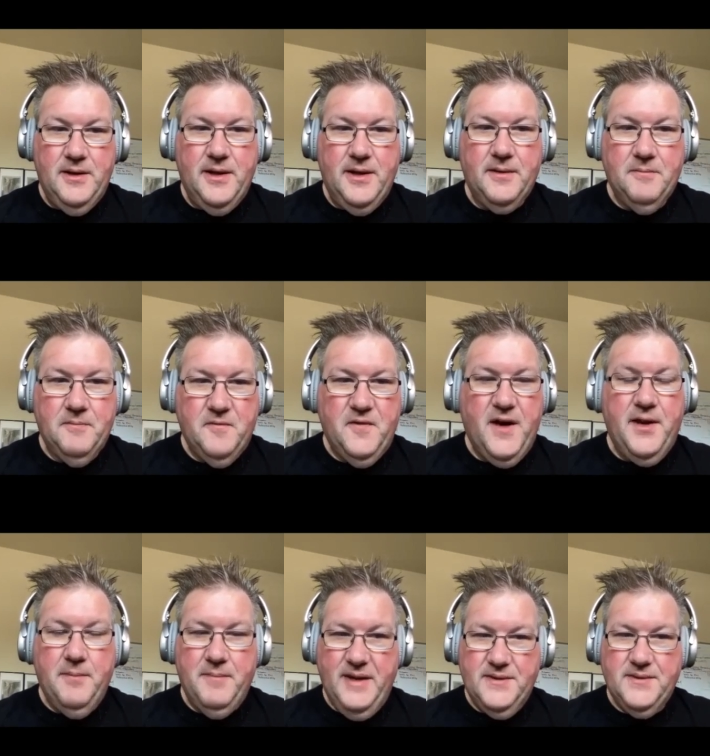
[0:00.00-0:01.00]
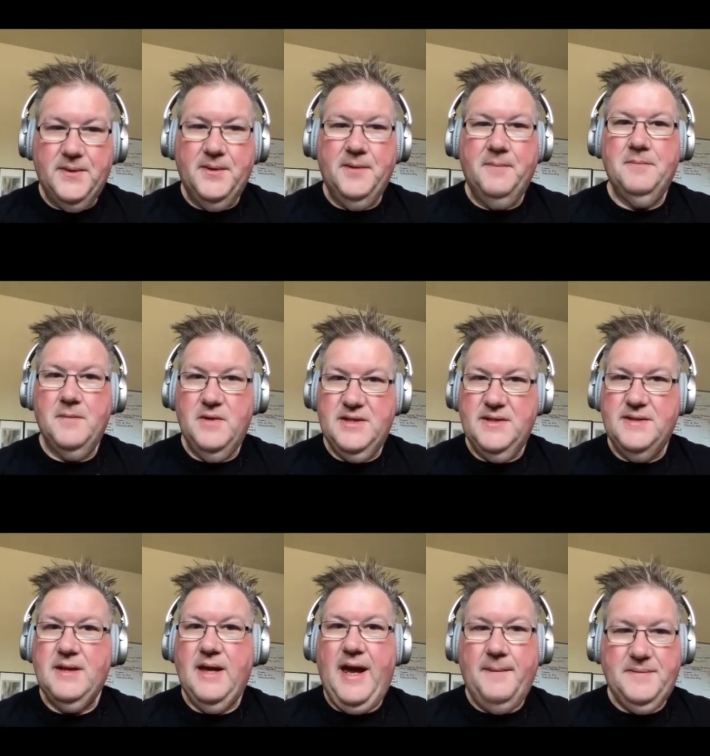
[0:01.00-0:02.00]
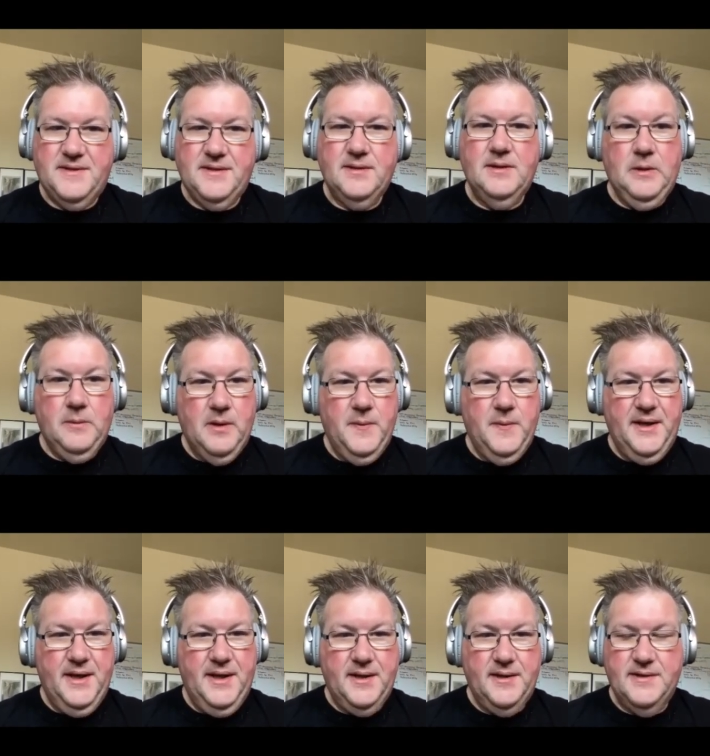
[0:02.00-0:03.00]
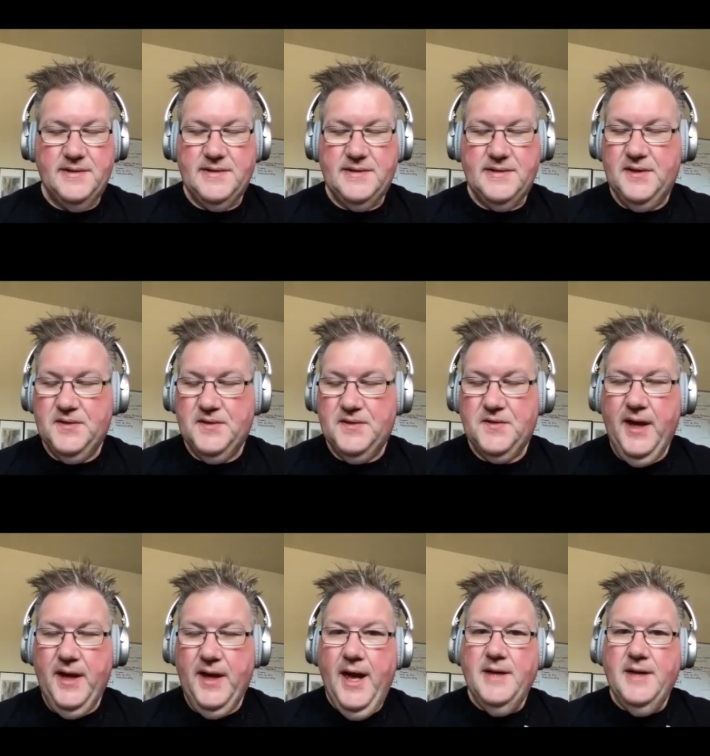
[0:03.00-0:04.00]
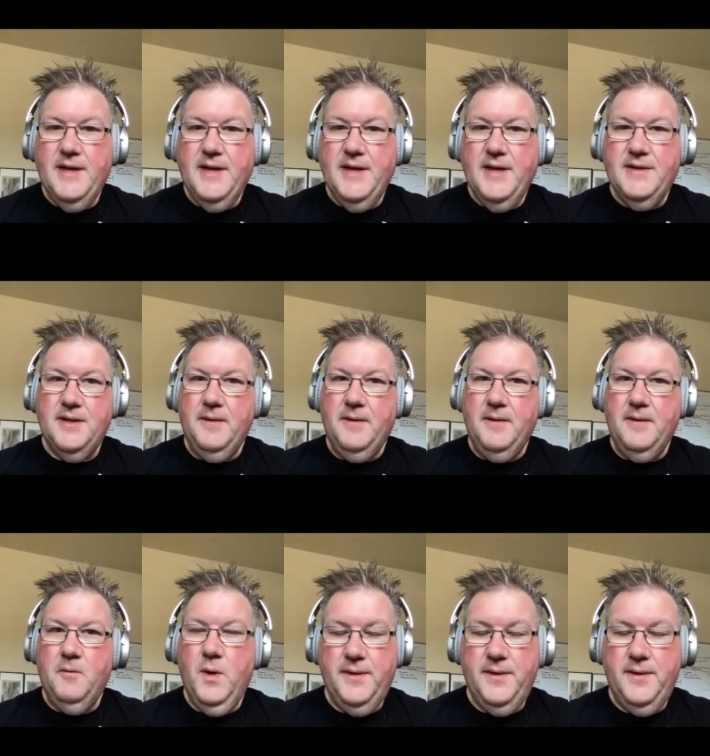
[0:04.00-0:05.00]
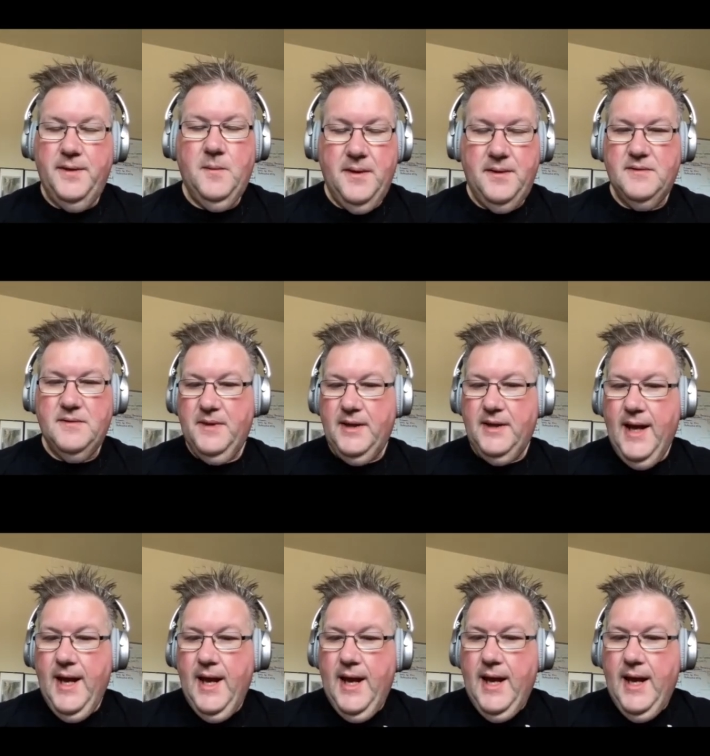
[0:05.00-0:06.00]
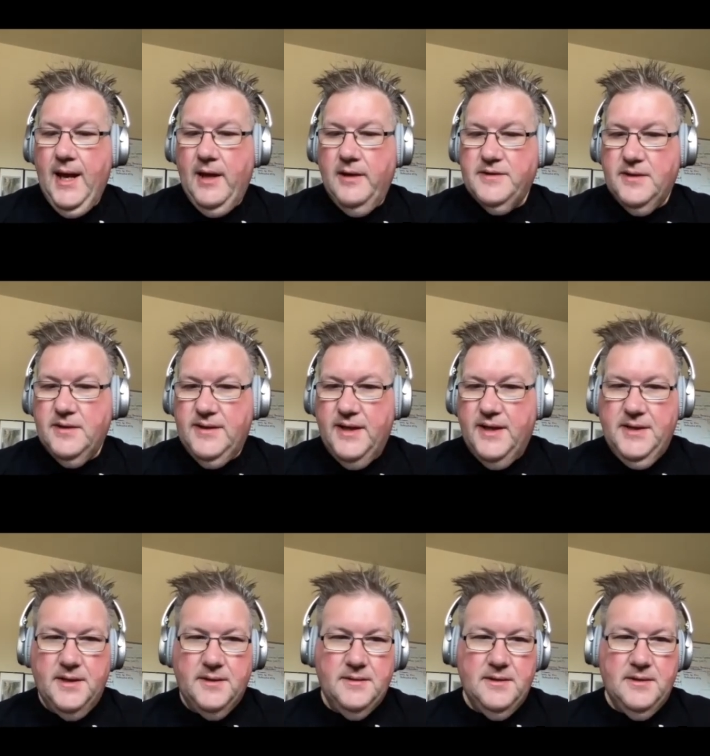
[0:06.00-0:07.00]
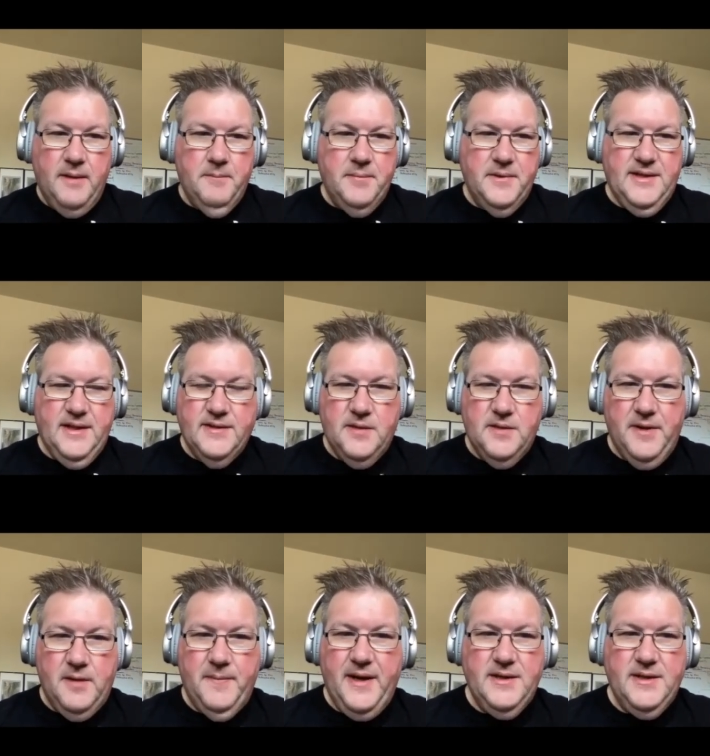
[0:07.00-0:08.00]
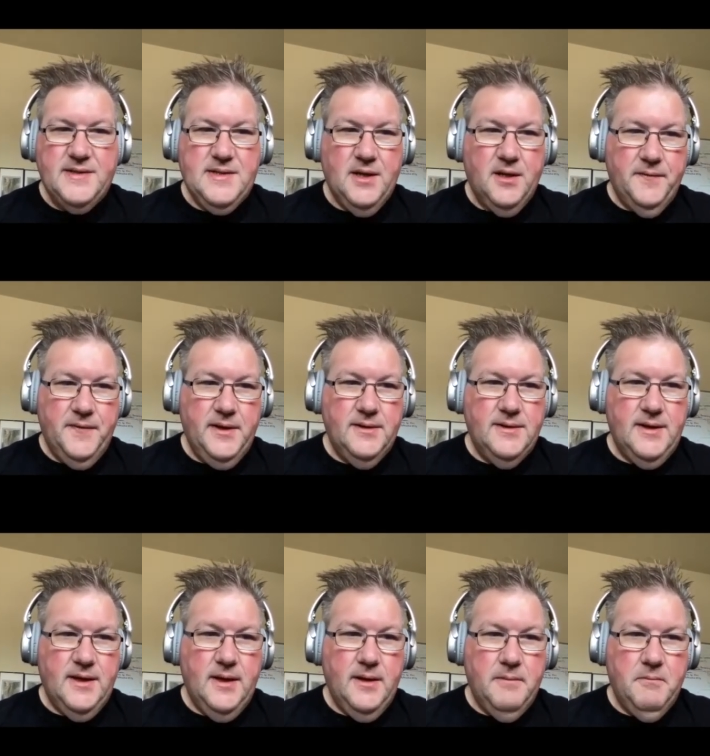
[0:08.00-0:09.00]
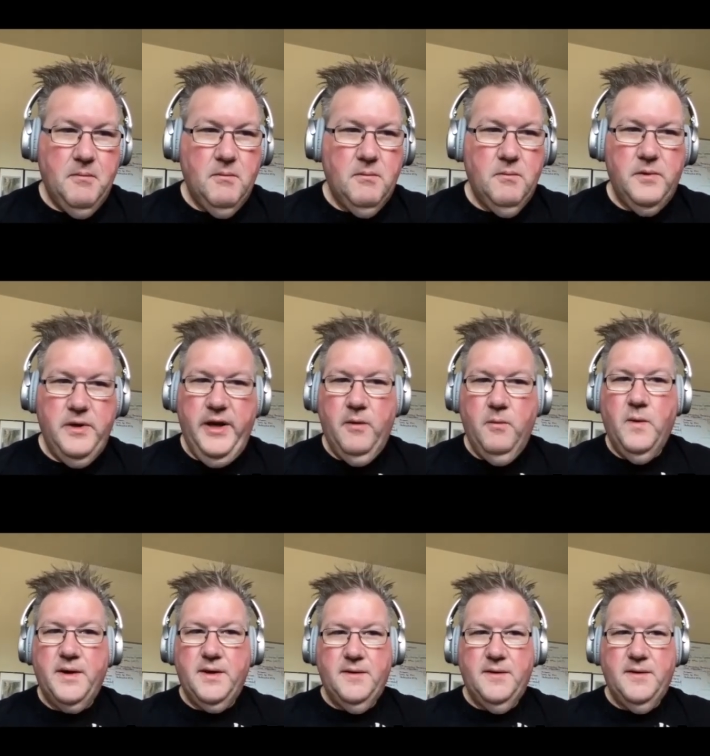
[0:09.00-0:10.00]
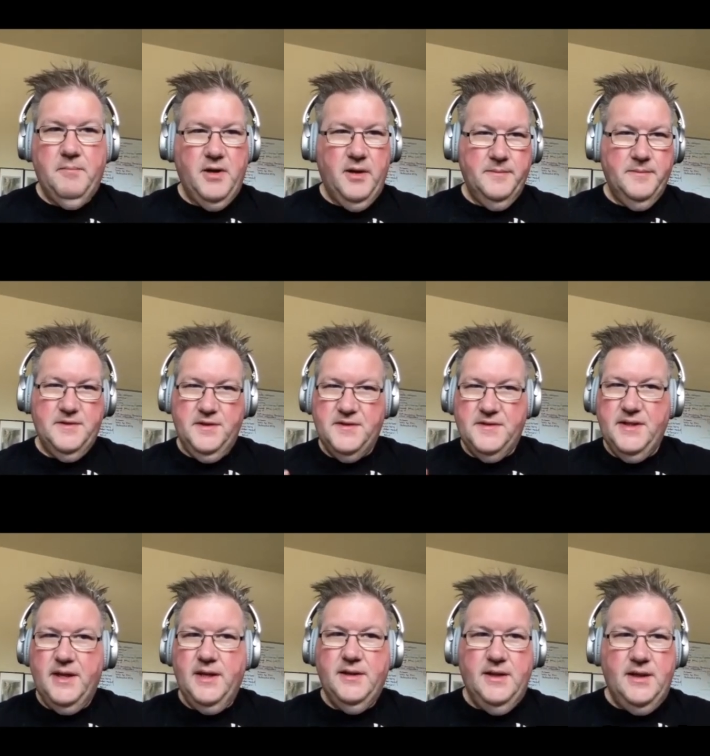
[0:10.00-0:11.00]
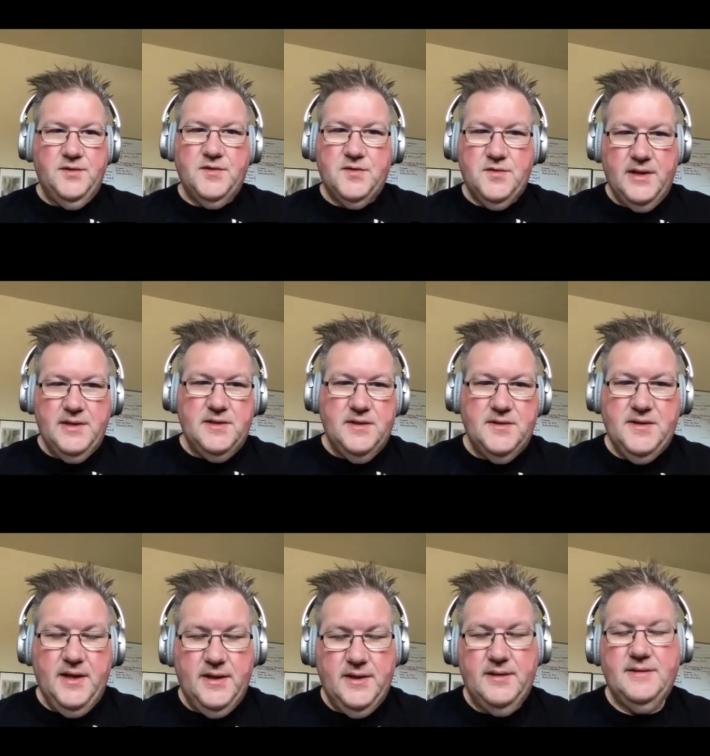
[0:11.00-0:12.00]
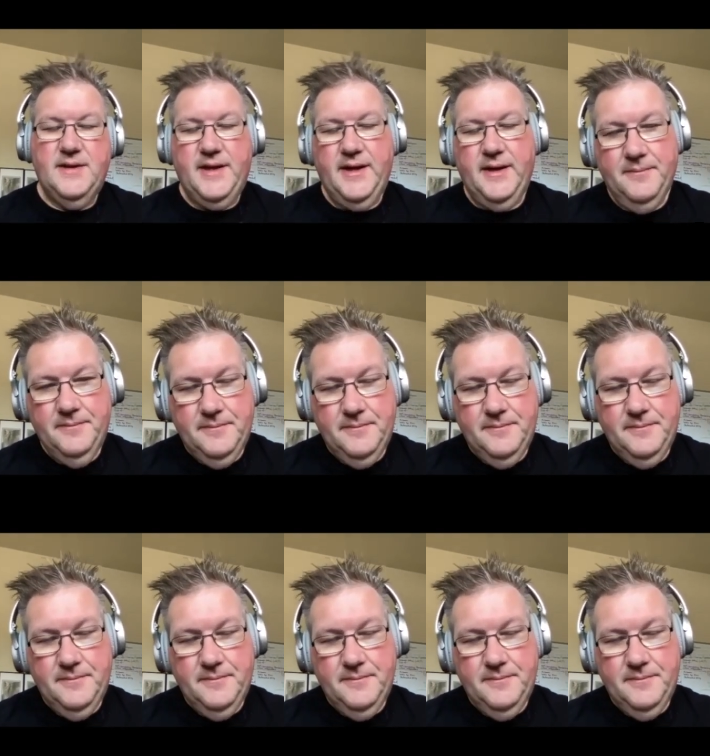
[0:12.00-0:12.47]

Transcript: know, find a mentor, which is absolutely what we need in this industry. So worthy worthy recipient. Uh, so Tanya, um, tell us a bit about yourself and uh, you know what are the problems you see in the industry as you see it today.